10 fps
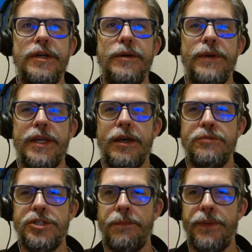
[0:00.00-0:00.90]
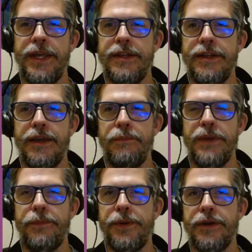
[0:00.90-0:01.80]
but come jump in, come
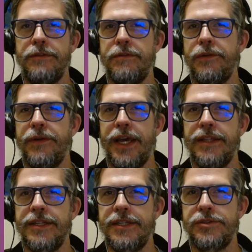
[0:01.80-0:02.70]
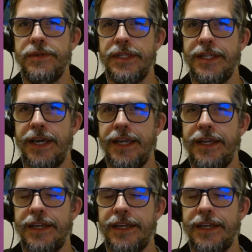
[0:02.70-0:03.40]
part of what reality is really like.